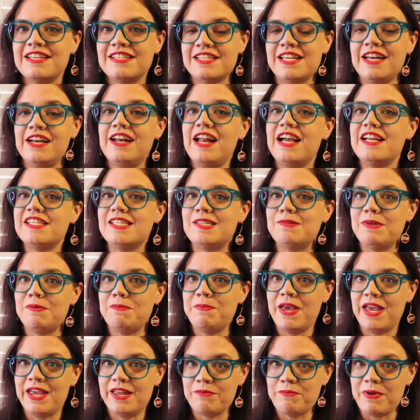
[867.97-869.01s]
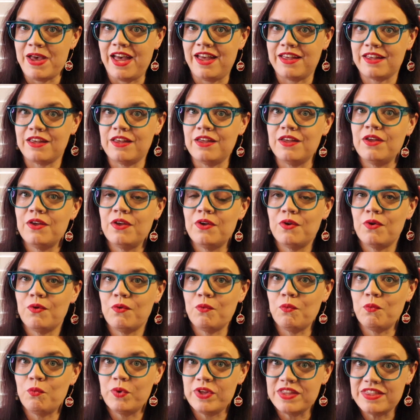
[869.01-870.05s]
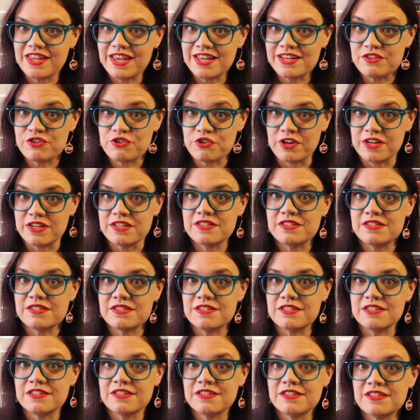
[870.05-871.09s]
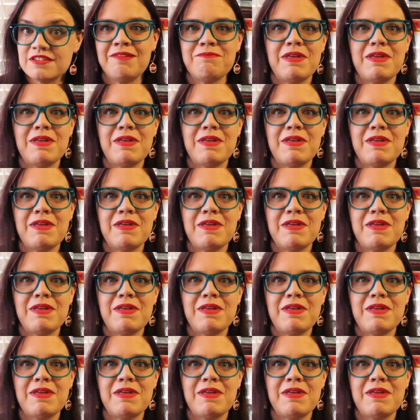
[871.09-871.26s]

is that it has to be paid back with interest.